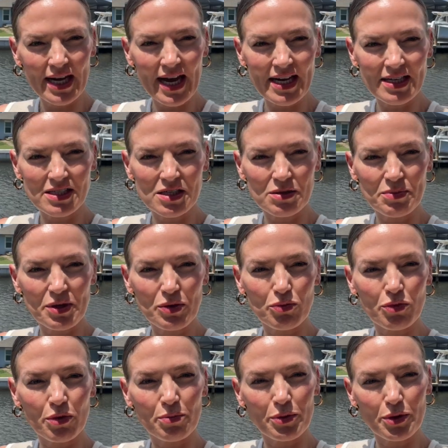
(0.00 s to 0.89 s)
has to be
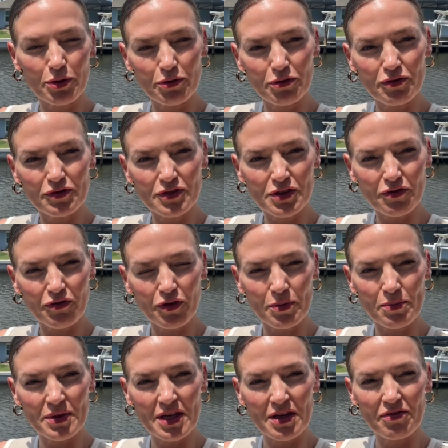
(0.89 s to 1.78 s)
removed
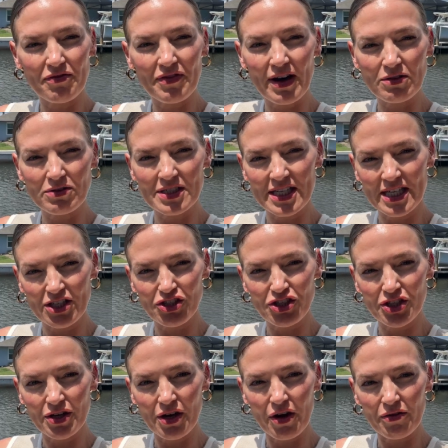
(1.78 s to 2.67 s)
from the
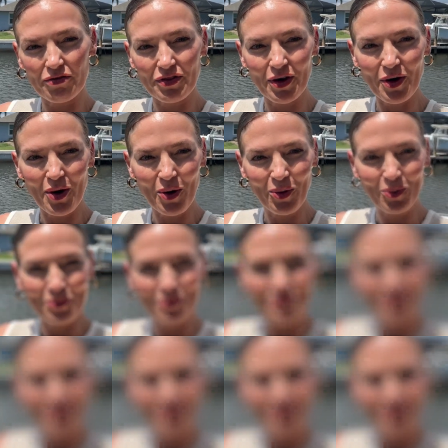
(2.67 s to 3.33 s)
foundation of the home.